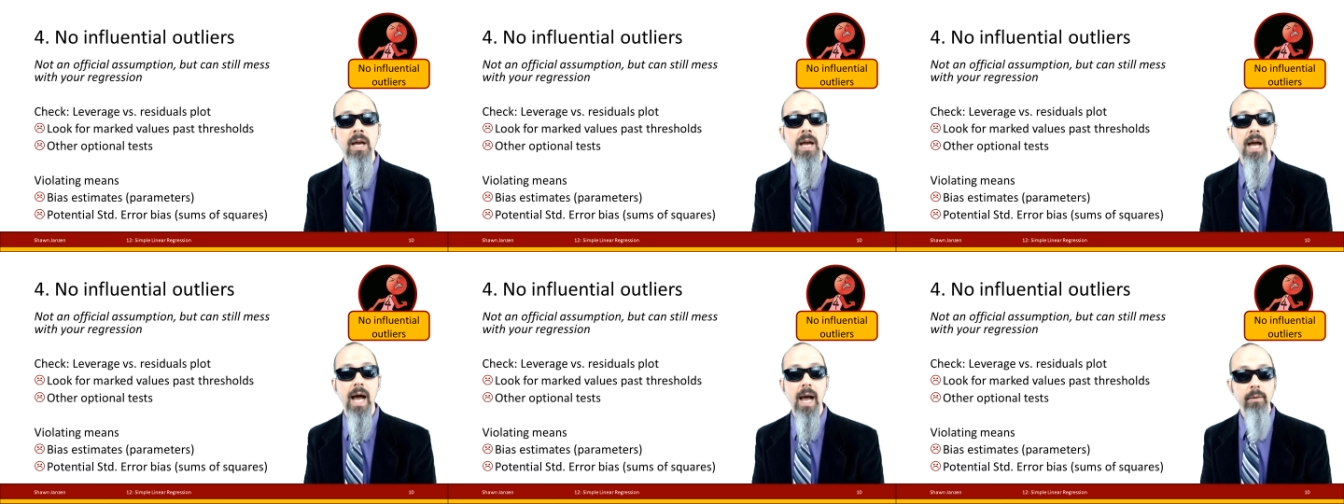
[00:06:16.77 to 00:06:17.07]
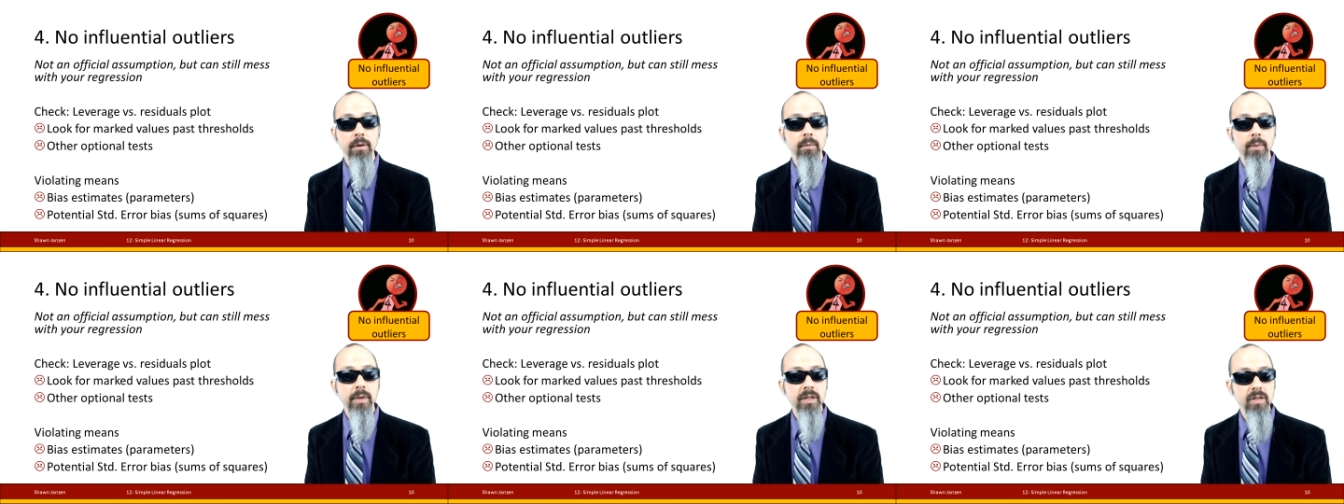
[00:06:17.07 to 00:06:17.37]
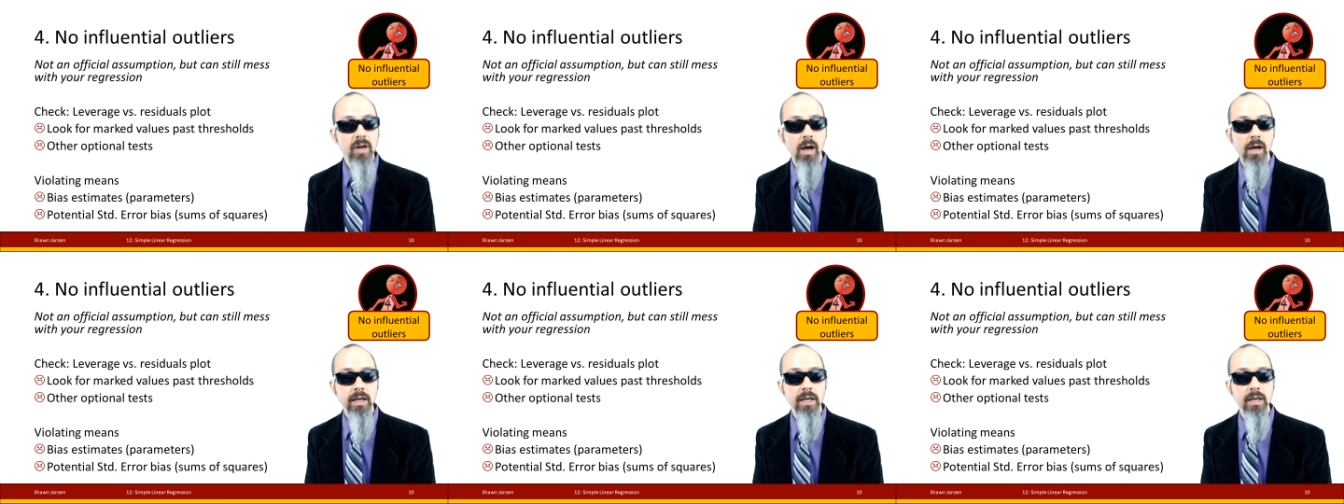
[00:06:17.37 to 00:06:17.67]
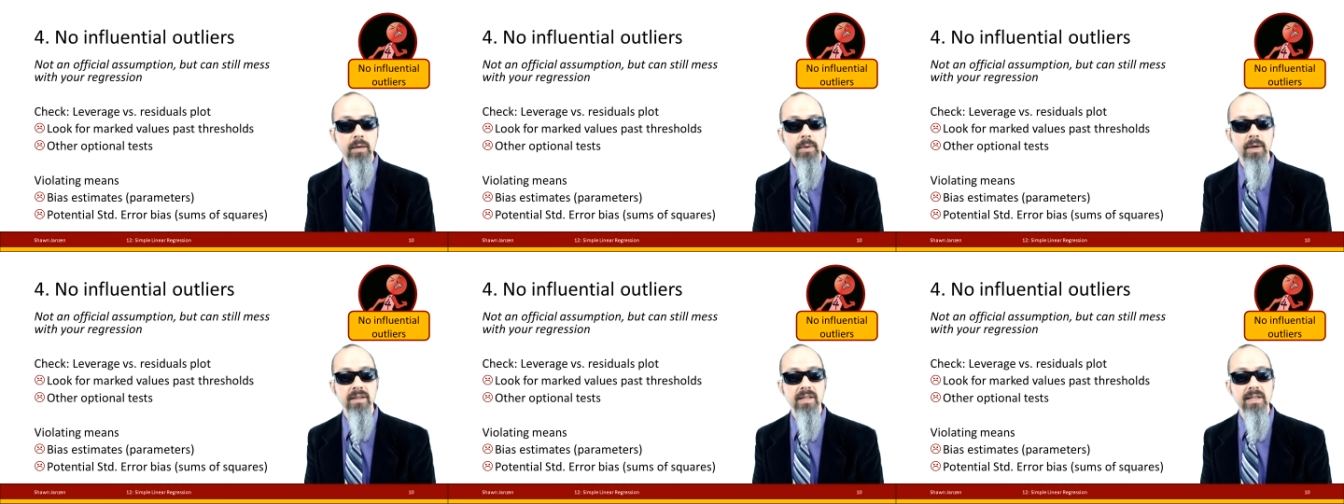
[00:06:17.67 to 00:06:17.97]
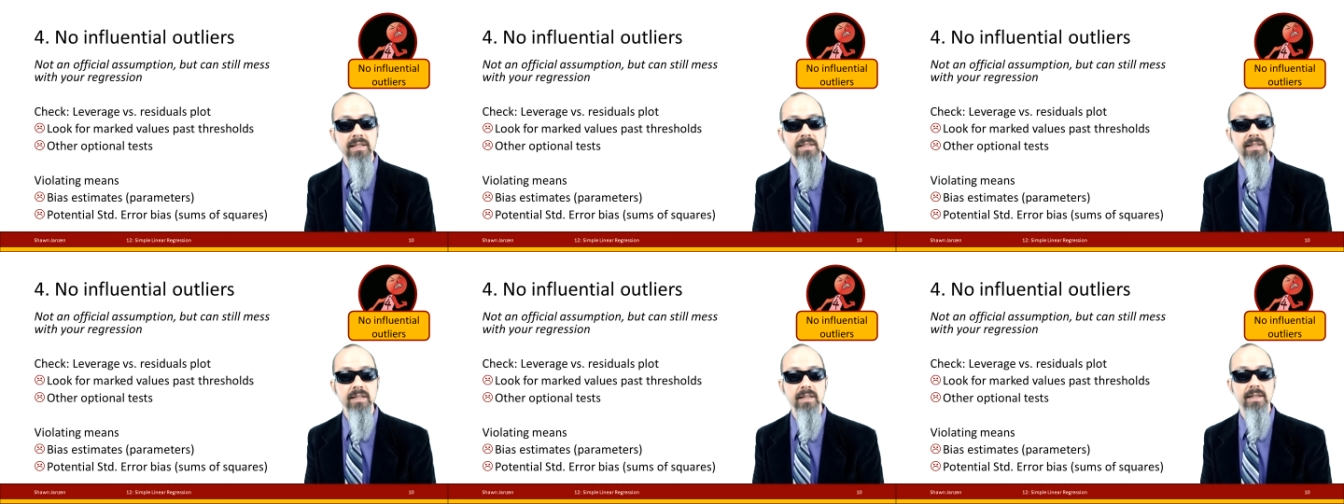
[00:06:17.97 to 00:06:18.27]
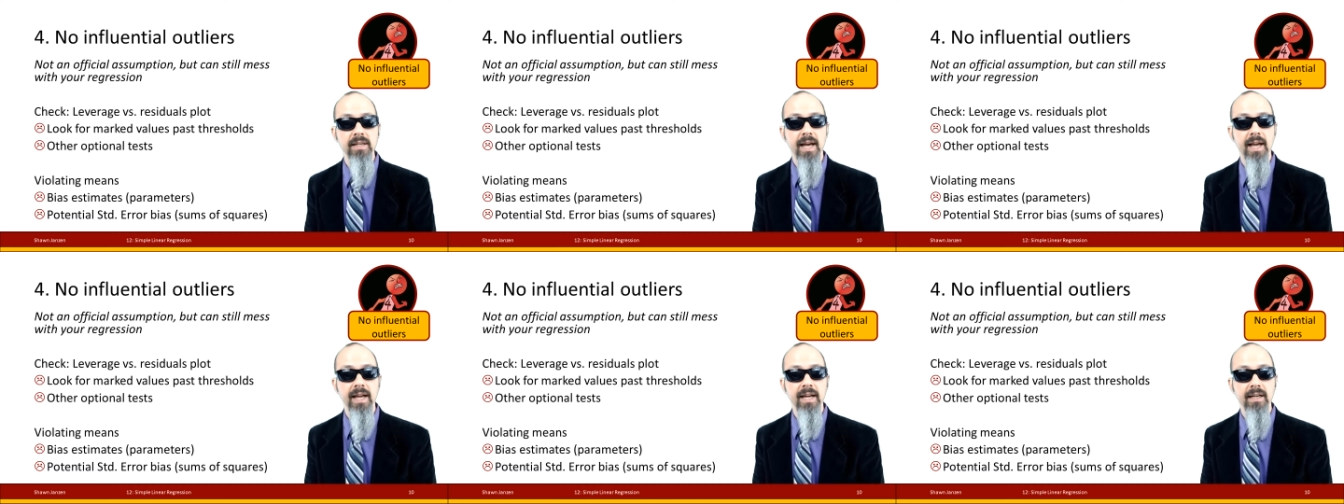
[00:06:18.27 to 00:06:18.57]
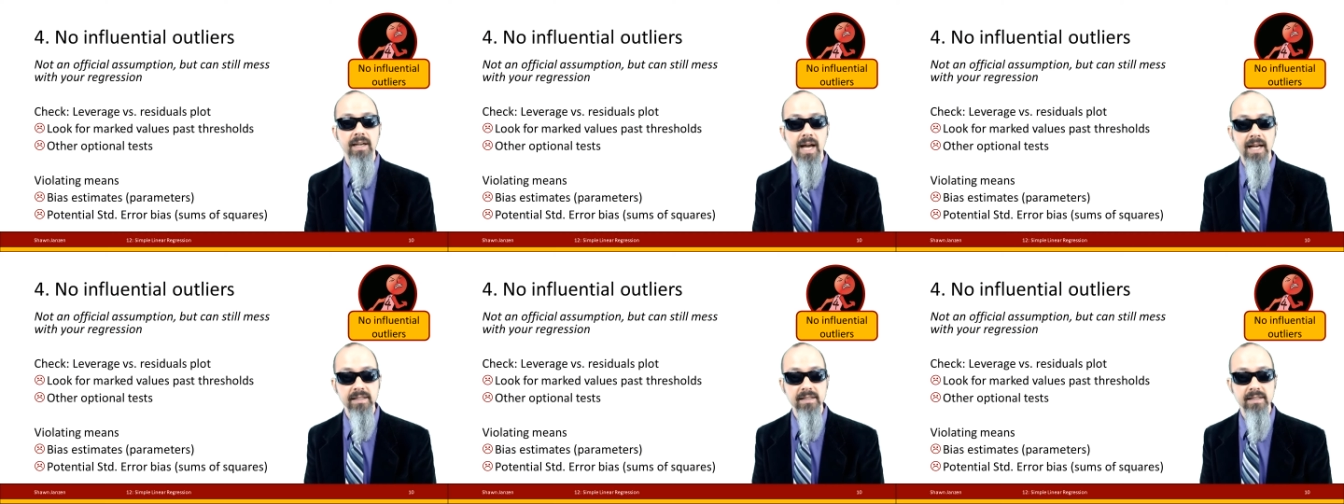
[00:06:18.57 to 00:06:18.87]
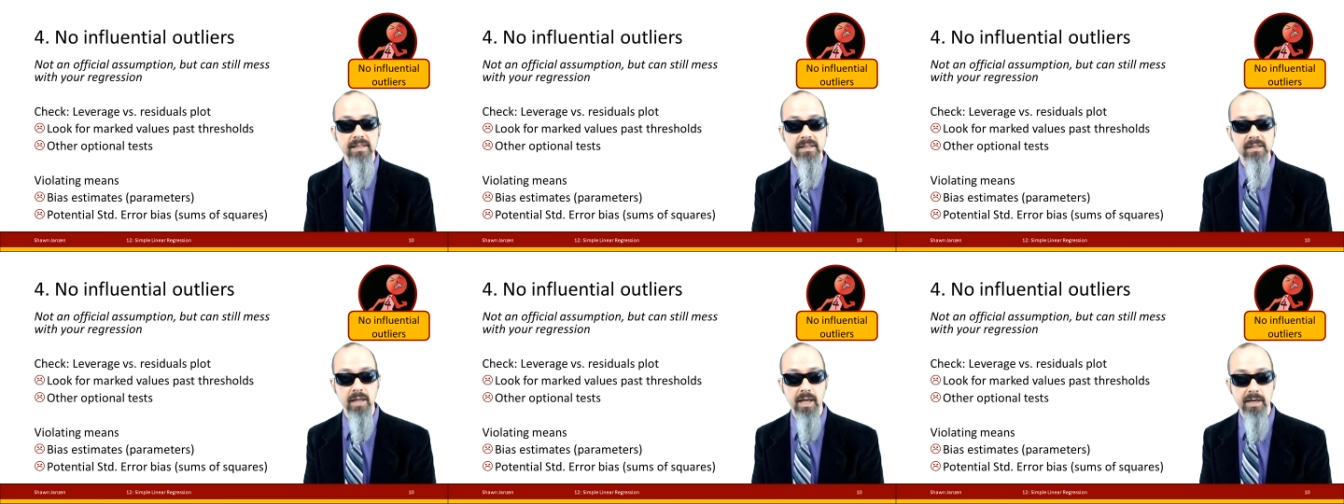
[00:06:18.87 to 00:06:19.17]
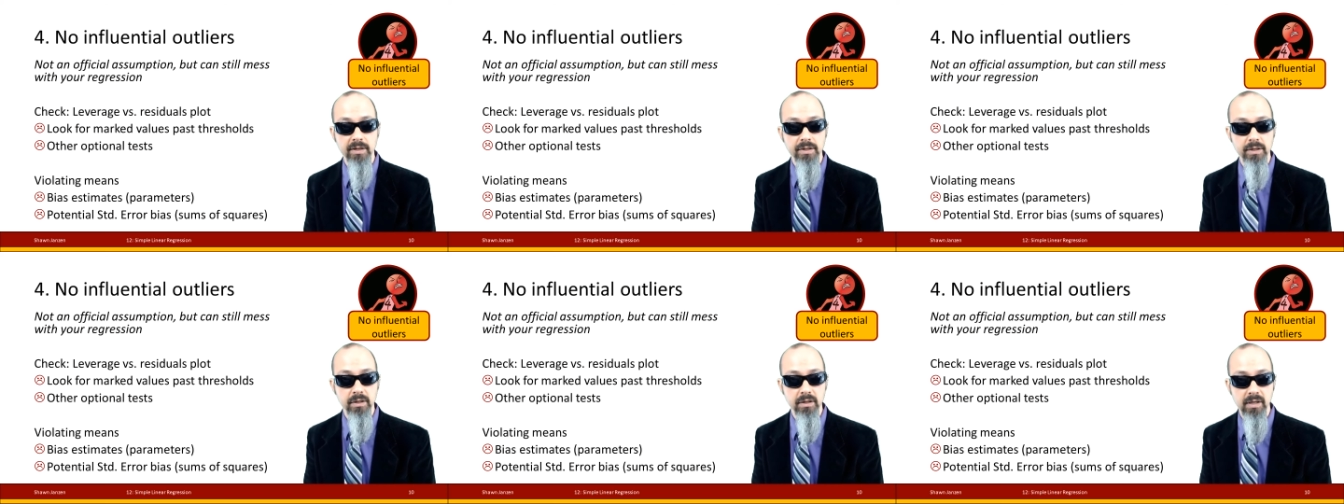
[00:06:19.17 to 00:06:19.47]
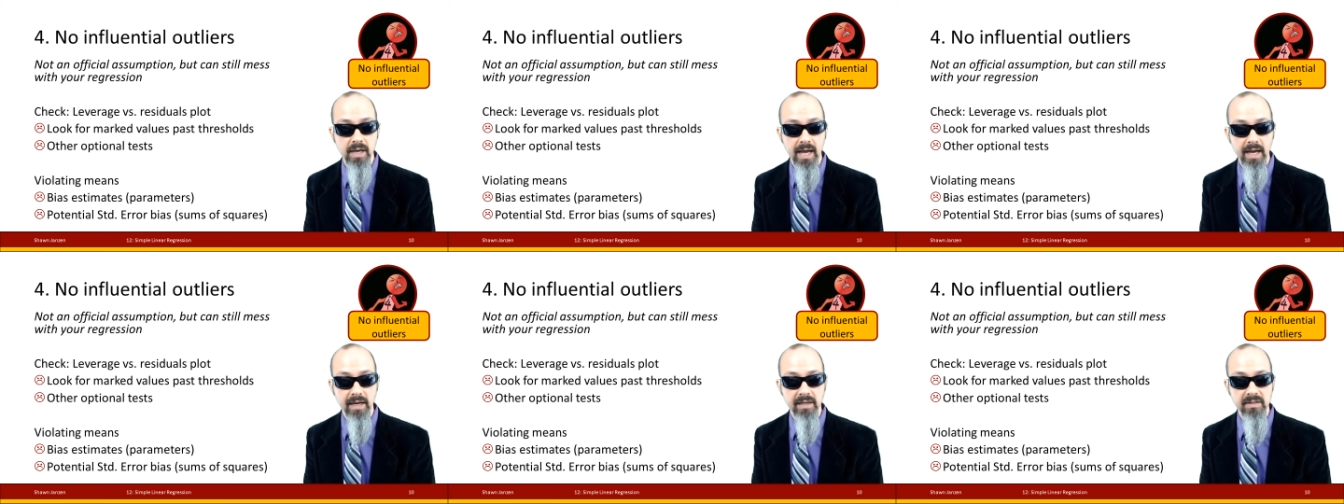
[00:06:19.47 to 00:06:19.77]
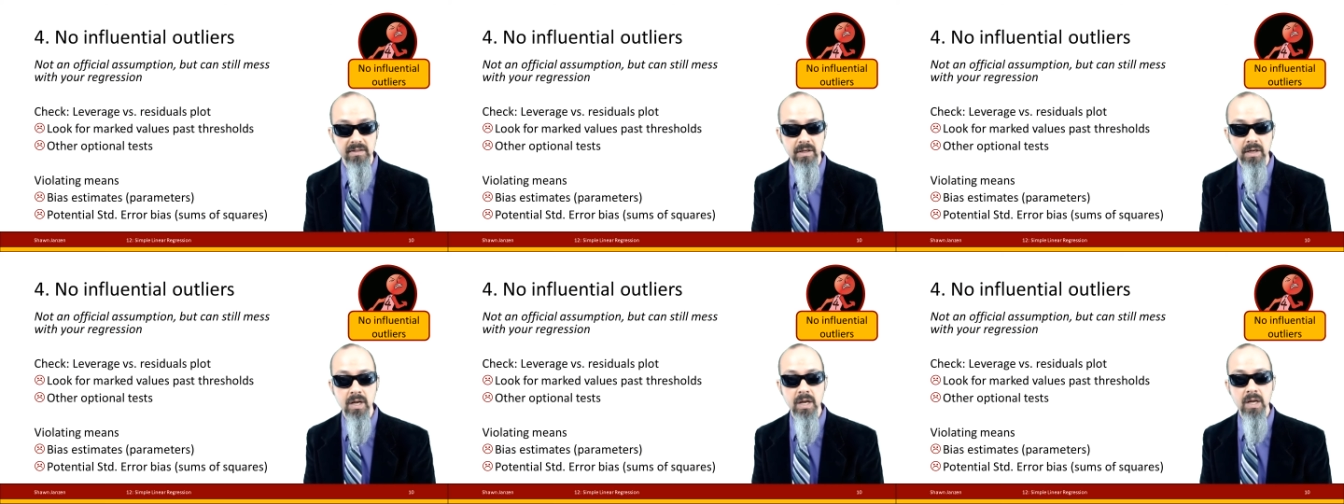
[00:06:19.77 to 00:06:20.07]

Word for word: I'm going to be talking about these in the diagnostics lecture next.